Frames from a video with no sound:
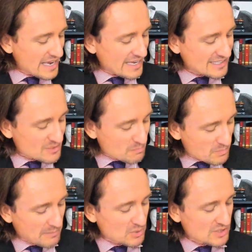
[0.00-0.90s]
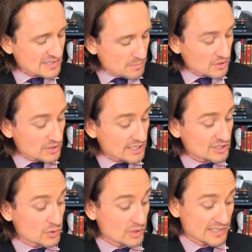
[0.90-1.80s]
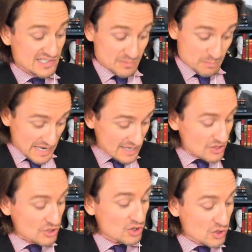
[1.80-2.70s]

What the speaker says: its members' ability to expand their